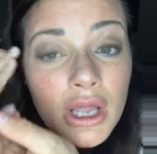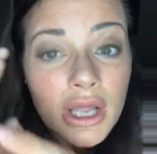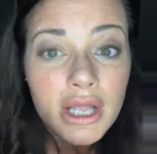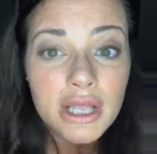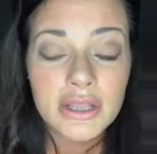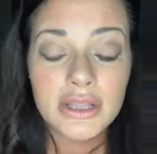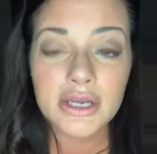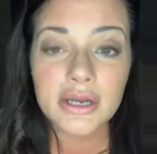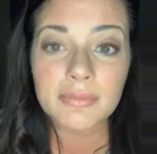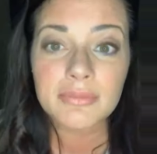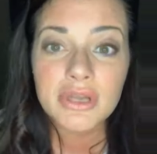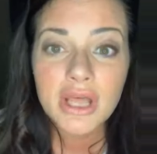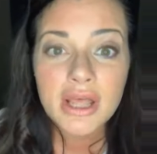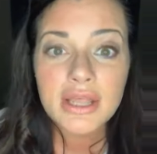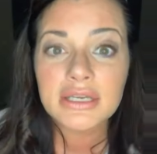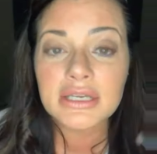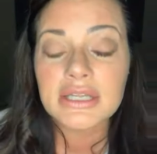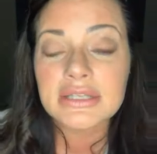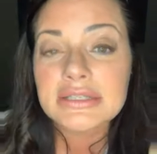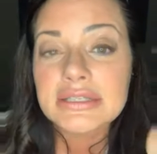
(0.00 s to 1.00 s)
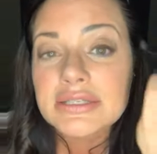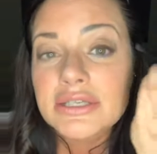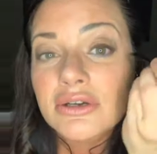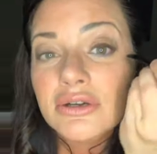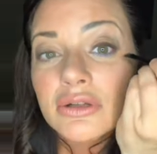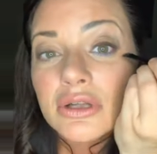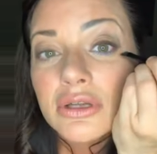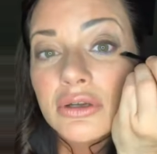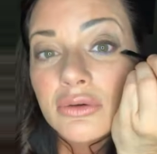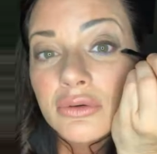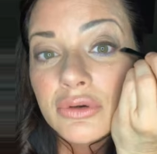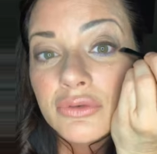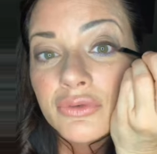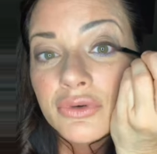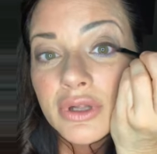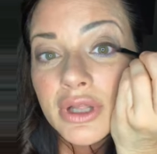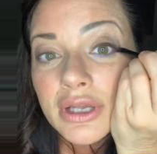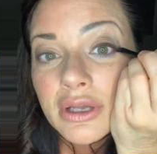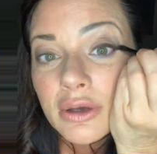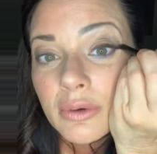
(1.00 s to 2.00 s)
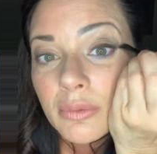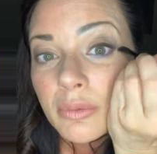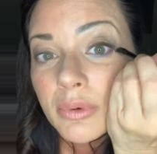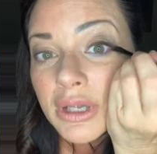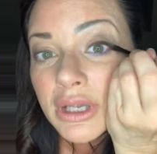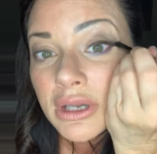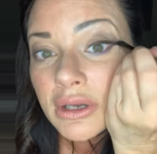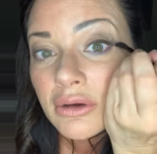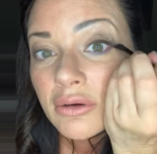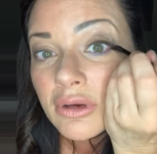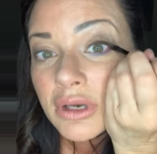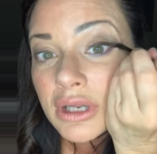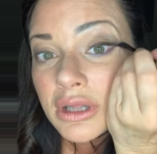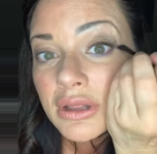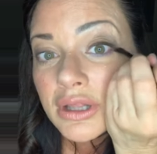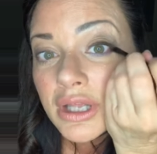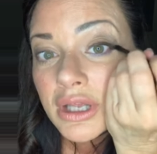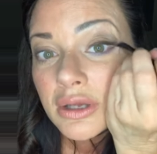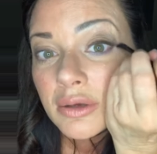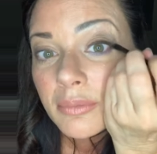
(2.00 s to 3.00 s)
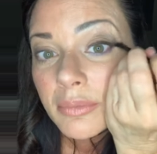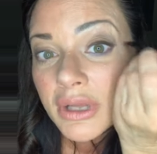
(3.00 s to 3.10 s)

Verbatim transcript: And then I'm not necessarily going for like a wing or anything,